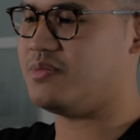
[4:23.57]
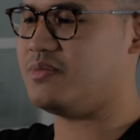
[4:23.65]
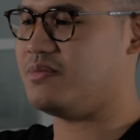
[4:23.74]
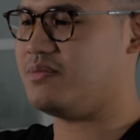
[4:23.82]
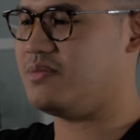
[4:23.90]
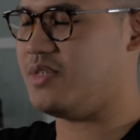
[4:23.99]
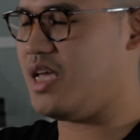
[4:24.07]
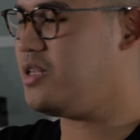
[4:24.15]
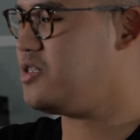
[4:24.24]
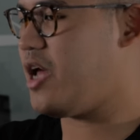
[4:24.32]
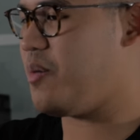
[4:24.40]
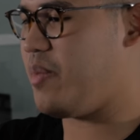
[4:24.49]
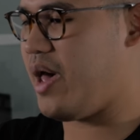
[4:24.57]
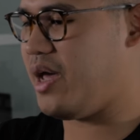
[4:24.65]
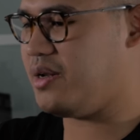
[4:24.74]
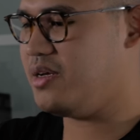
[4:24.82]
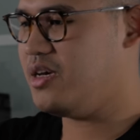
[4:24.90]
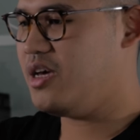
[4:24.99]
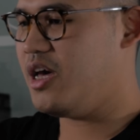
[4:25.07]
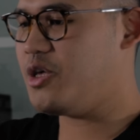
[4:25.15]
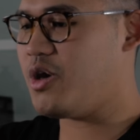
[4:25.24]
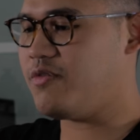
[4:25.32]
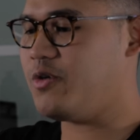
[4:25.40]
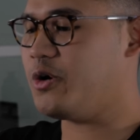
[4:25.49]
Mm, it's not bad.
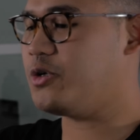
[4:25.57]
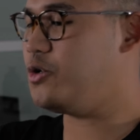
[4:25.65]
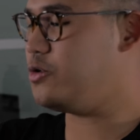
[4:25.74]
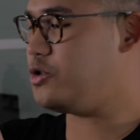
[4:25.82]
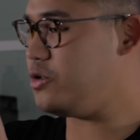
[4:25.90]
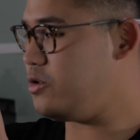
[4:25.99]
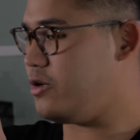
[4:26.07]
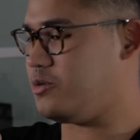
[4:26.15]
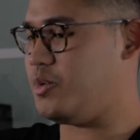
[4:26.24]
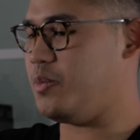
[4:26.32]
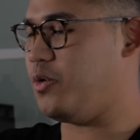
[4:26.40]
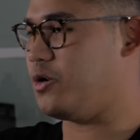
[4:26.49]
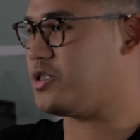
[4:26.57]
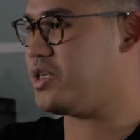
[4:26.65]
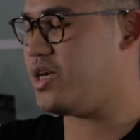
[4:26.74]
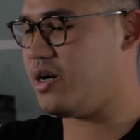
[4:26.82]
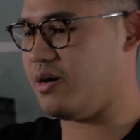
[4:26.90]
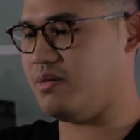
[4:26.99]
You have your two USB ports here.